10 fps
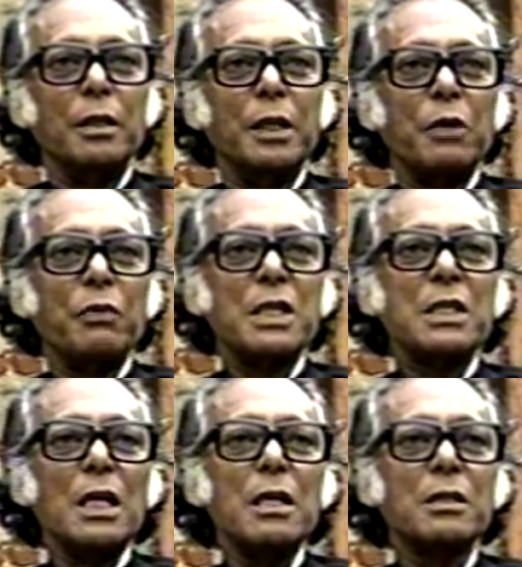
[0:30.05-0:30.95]
there were
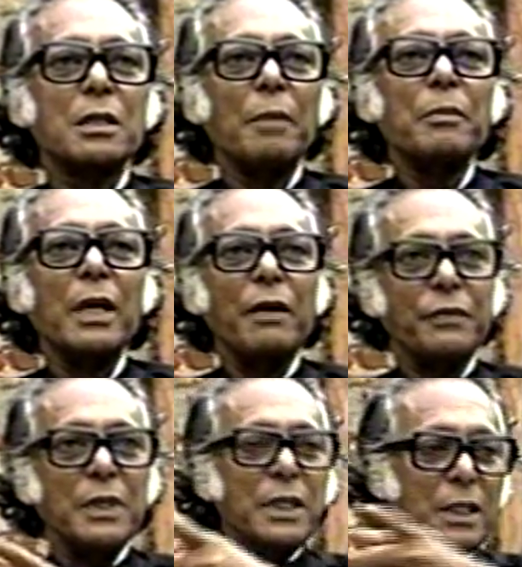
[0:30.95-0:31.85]
still some left
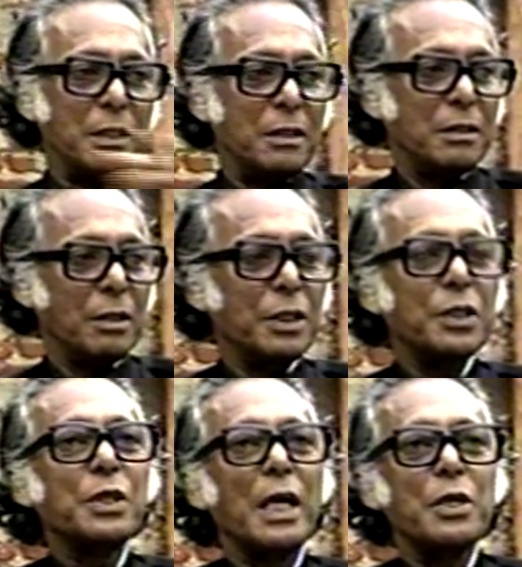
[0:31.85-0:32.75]
here on
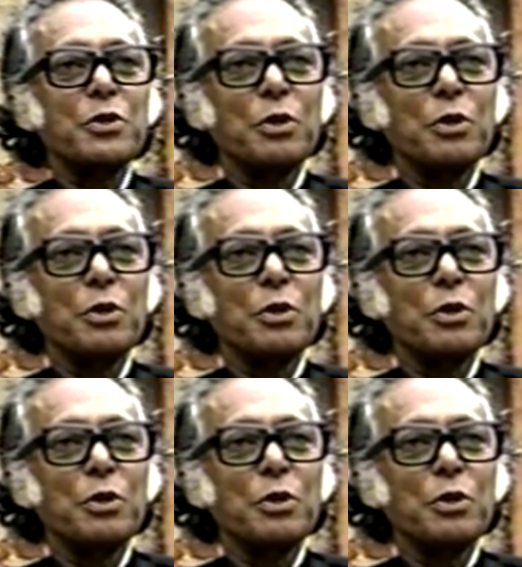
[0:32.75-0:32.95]
this side.